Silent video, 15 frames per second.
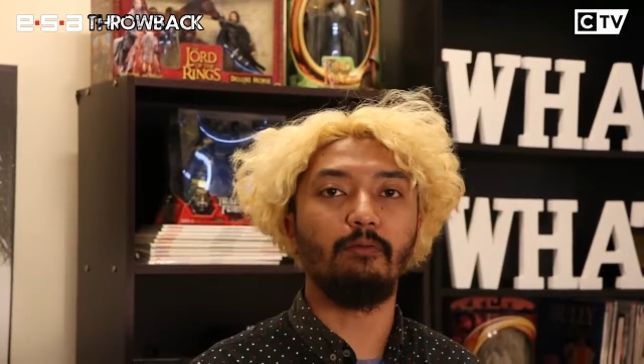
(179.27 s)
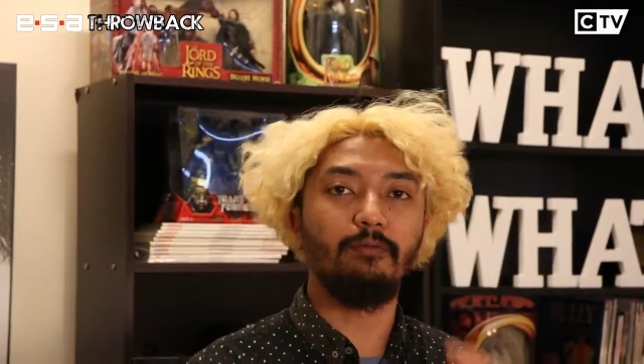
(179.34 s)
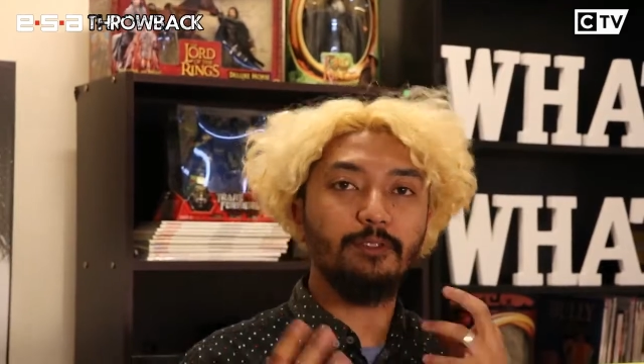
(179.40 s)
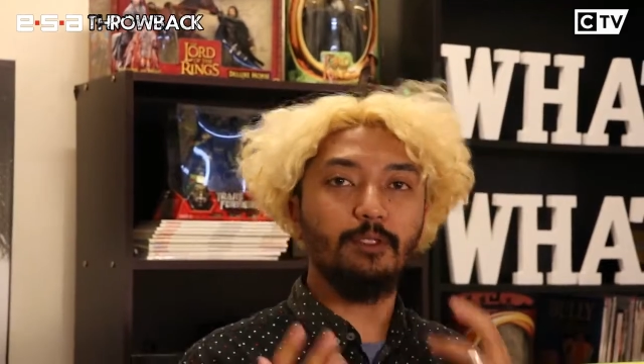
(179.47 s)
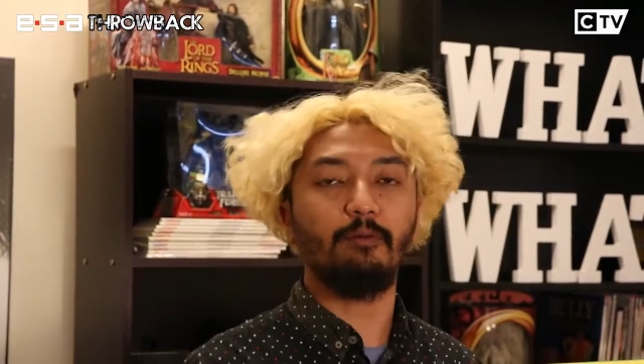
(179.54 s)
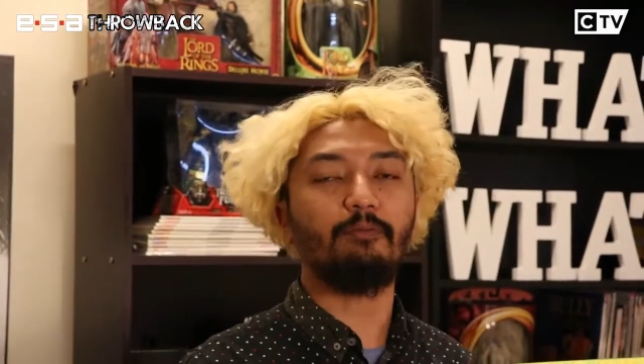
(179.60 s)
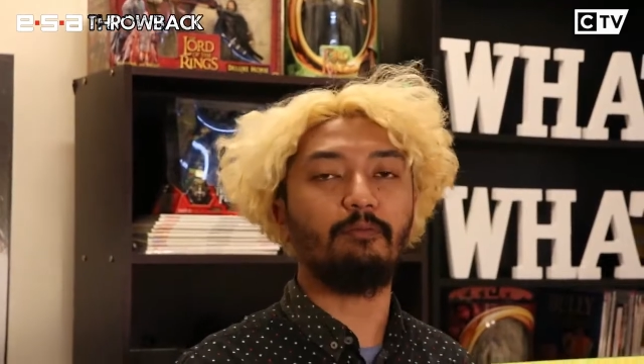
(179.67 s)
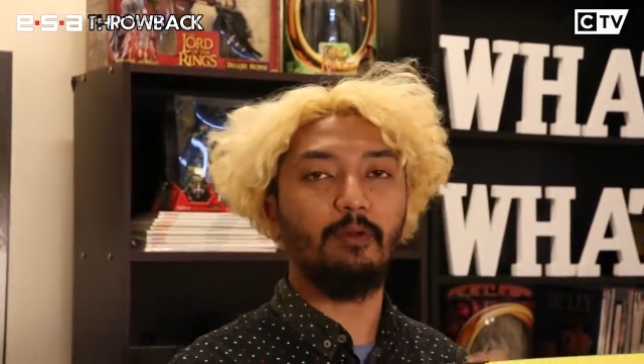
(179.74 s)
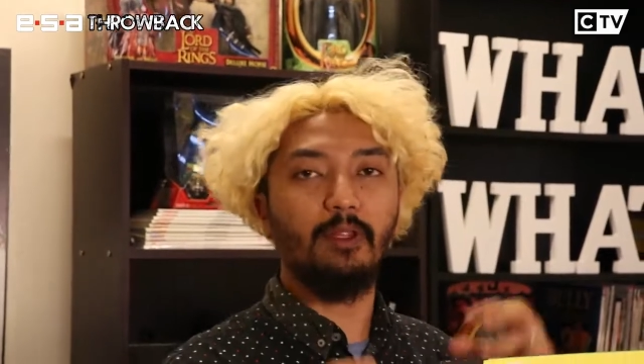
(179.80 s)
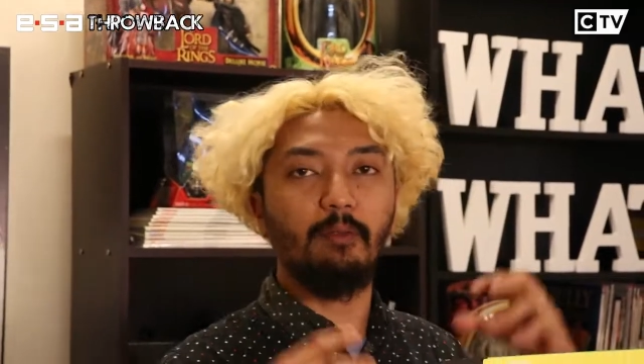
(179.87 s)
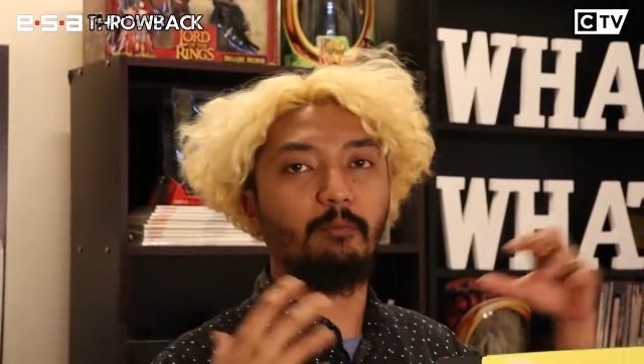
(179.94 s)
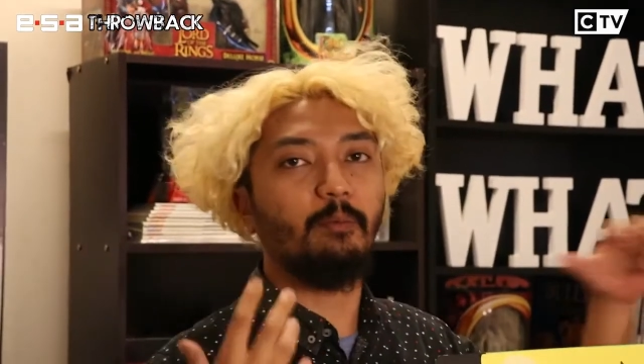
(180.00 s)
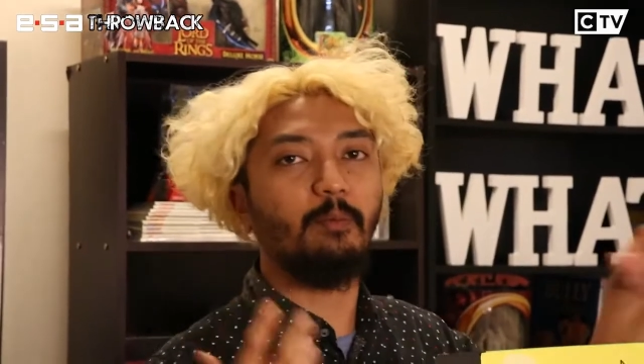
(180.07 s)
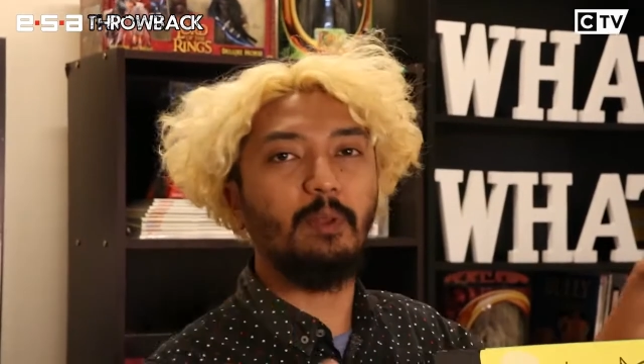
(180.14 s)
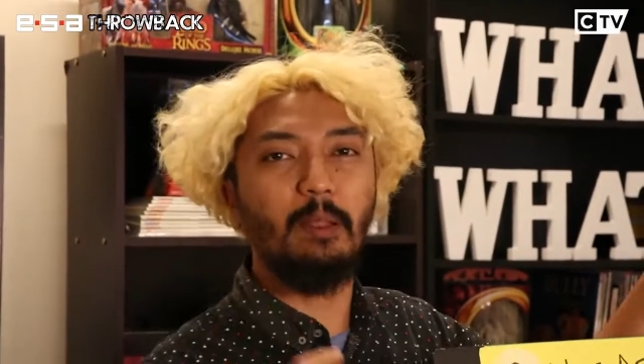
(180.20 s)
So for
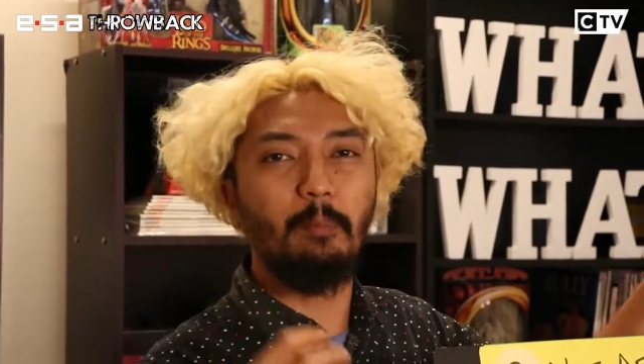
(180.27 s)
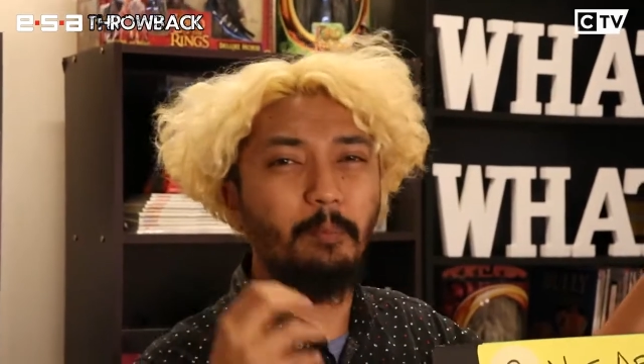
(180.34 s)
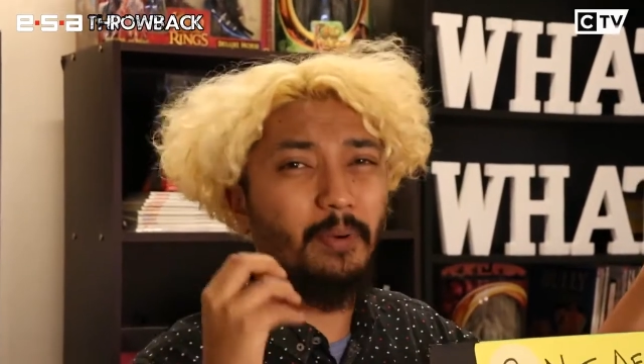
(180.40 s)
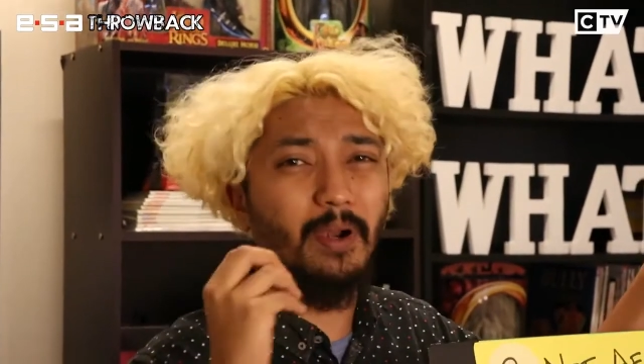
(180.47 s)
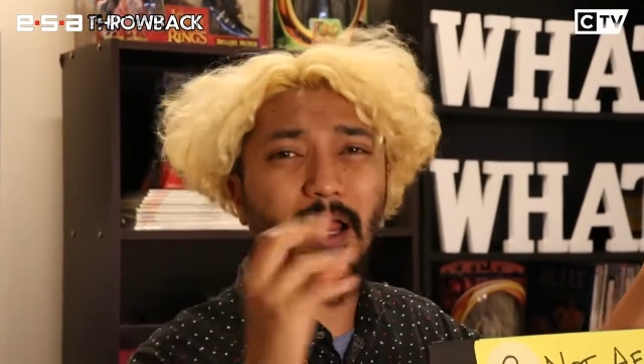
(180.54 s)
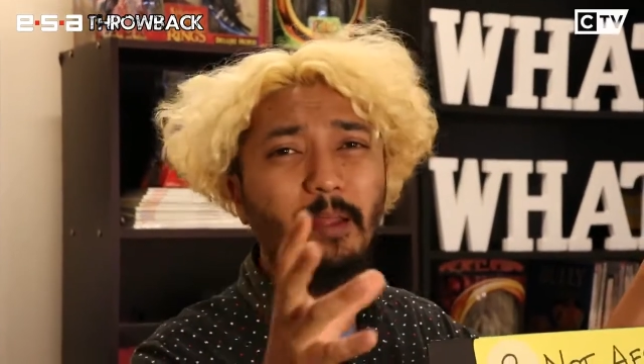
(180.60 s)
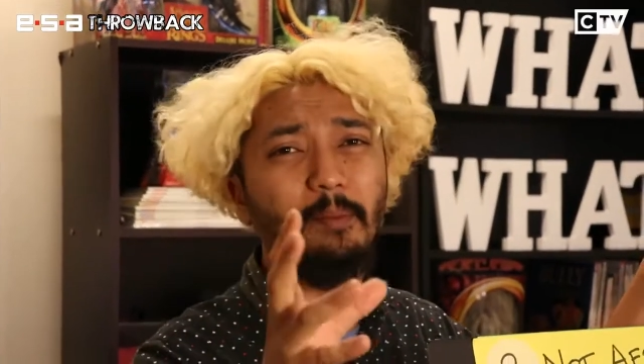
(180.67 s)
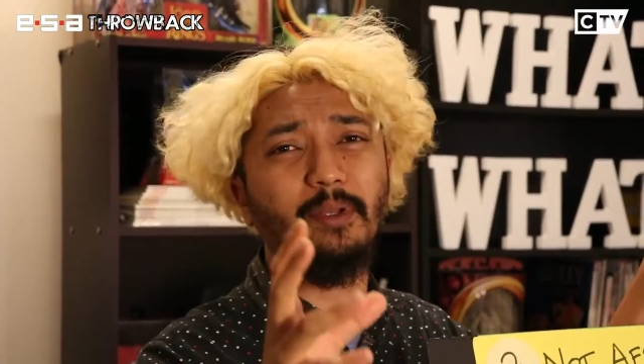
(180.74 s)
the prime